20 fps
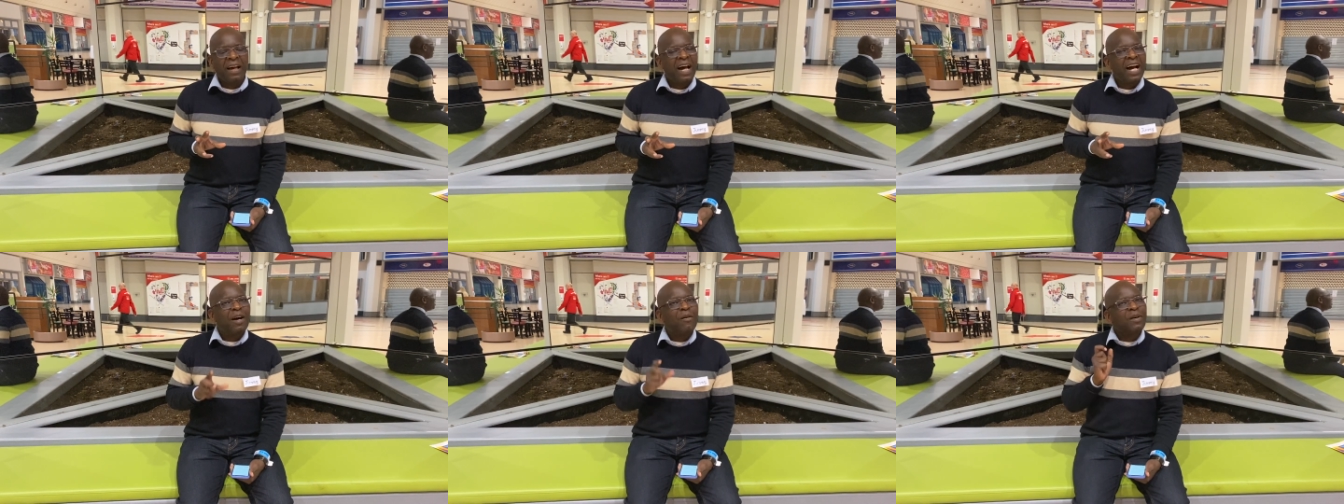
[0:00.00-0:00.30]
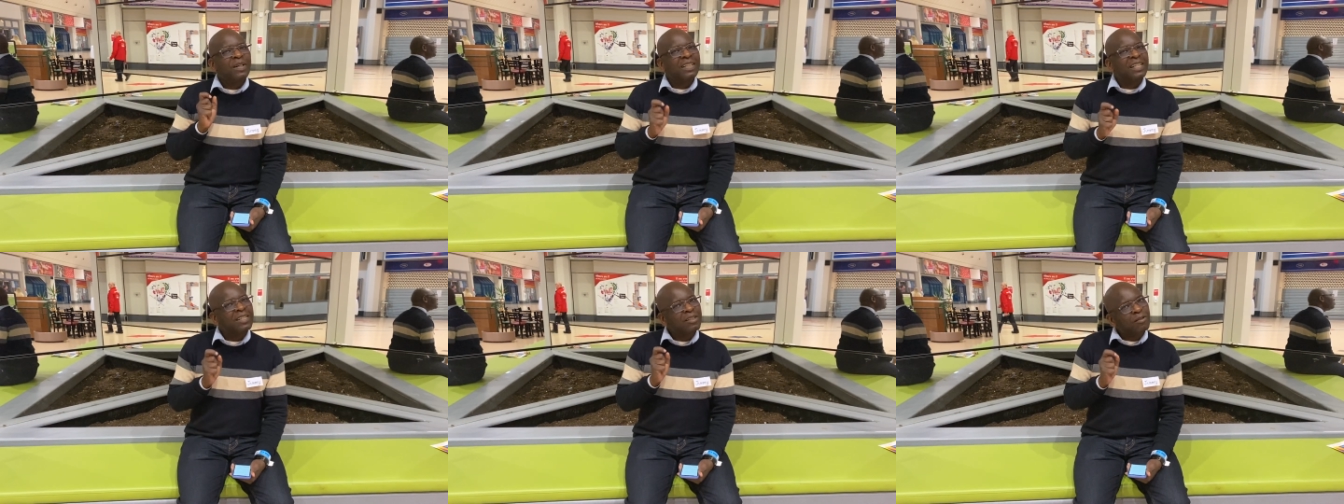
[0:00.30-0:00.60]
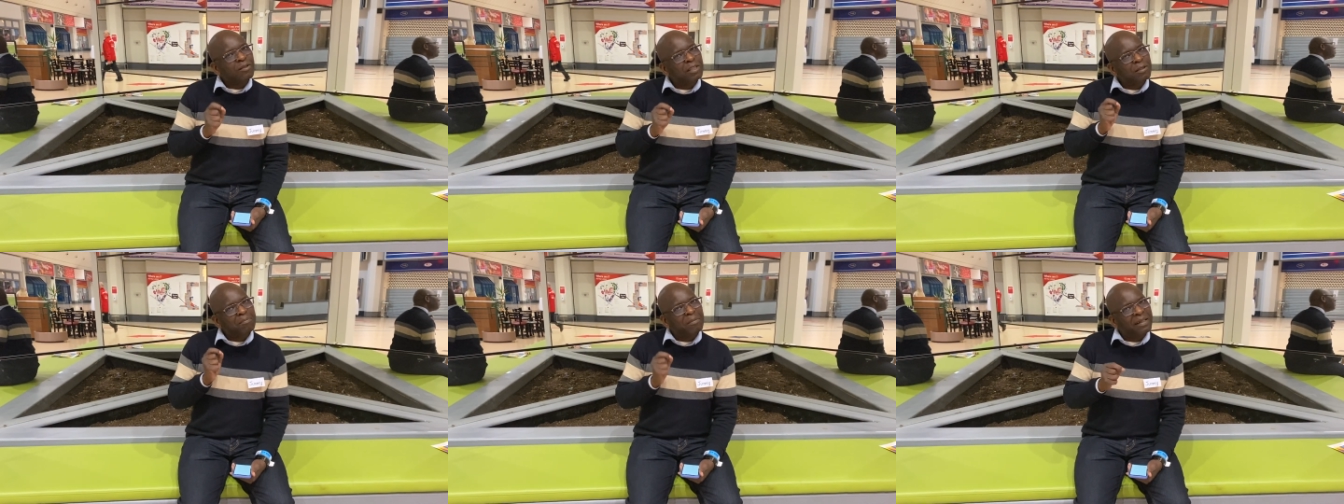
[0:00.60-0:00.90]
I want us
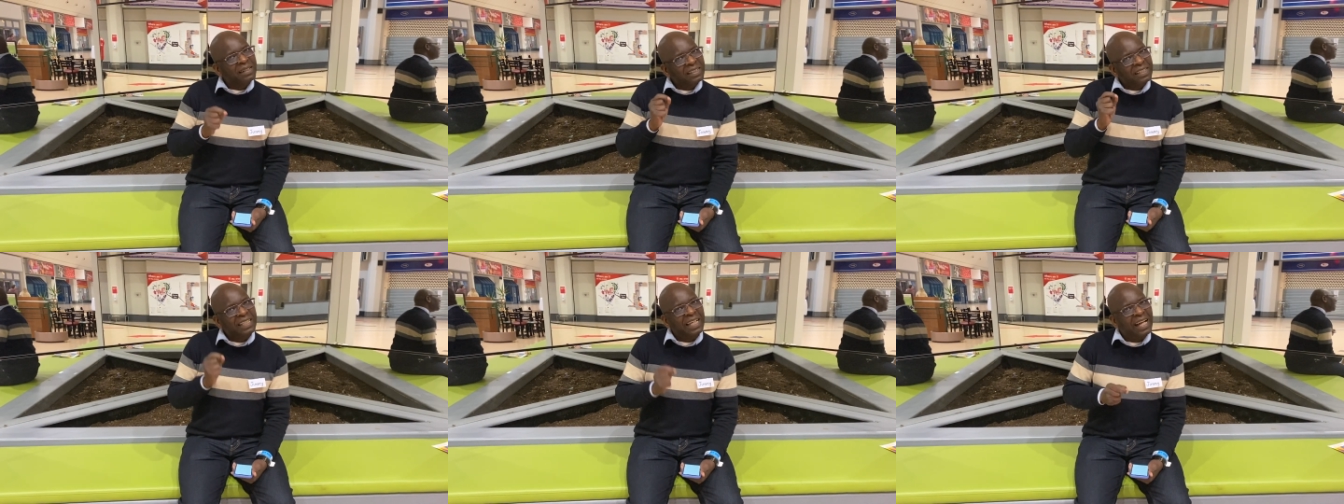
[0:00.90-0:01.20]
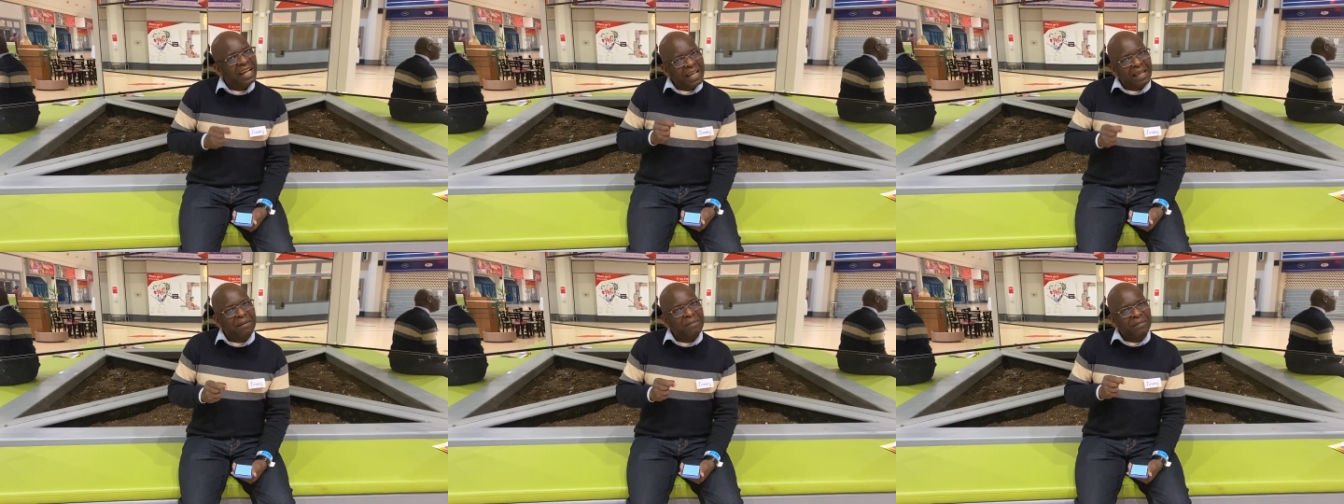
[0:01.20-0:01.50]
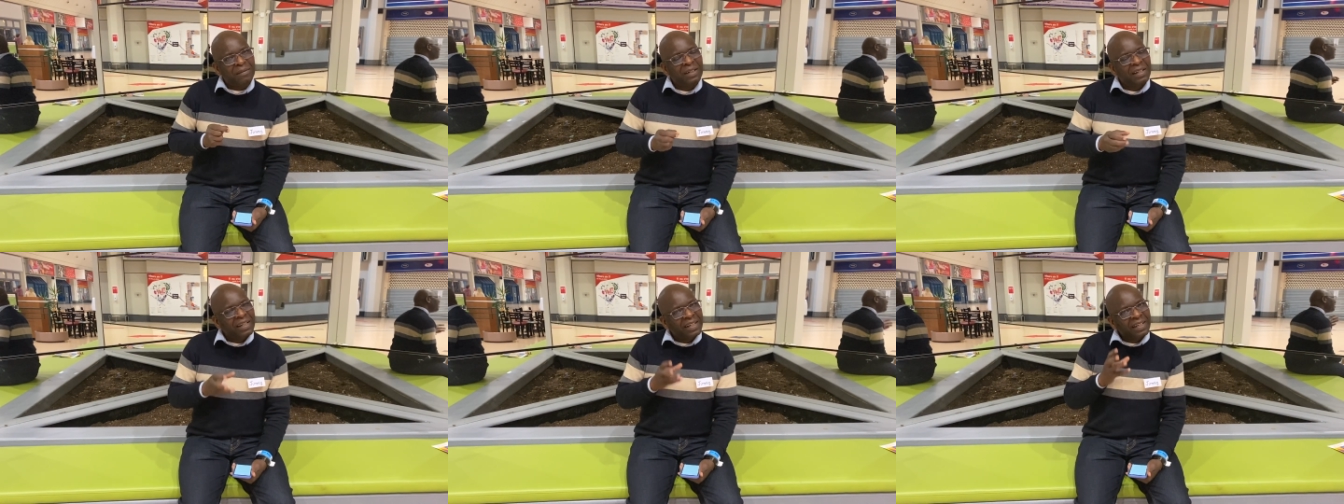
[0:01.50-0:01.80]
to spend time
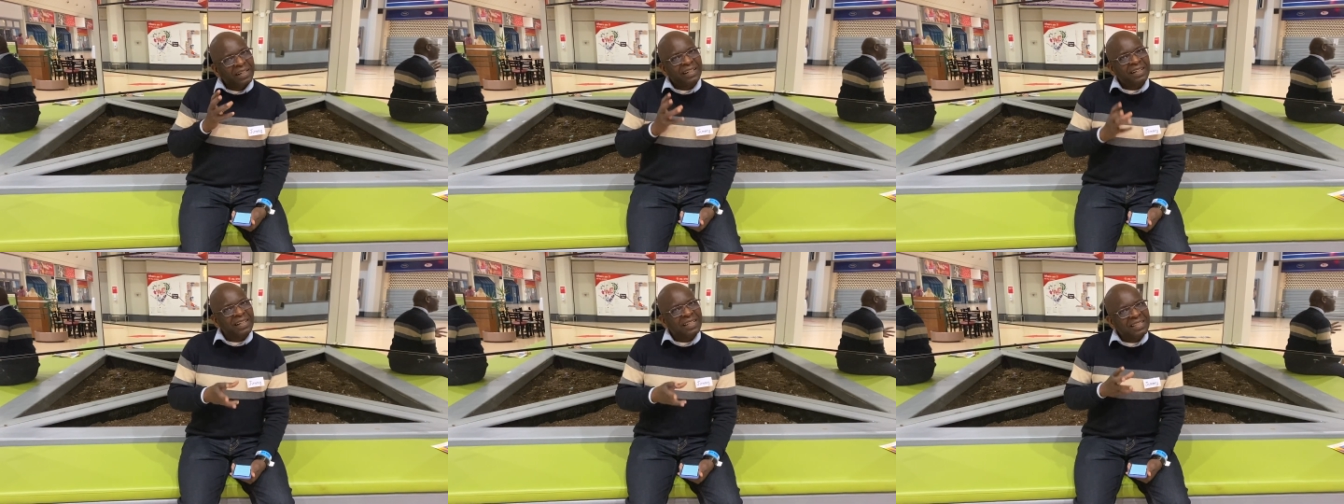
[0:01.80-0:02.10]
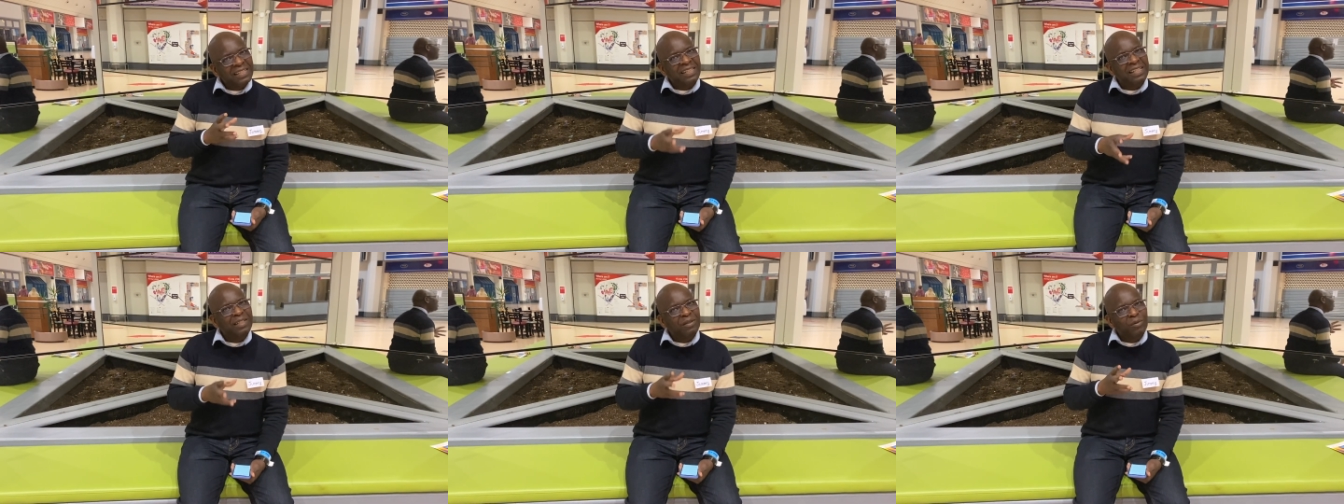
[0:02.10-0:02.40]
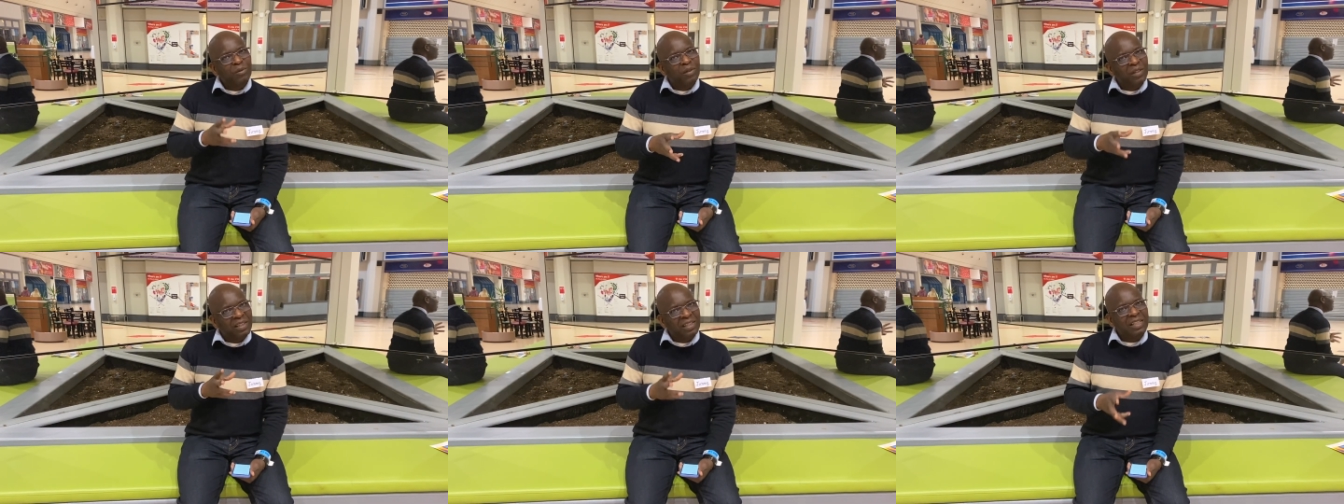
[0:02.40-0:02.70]

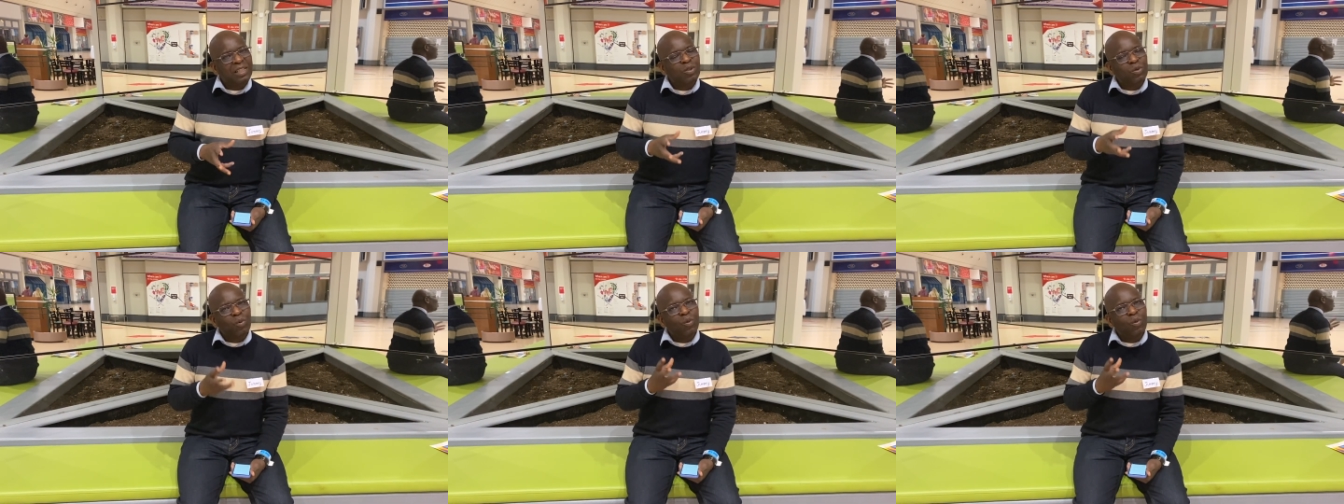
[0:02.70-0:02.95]
wrestling with this.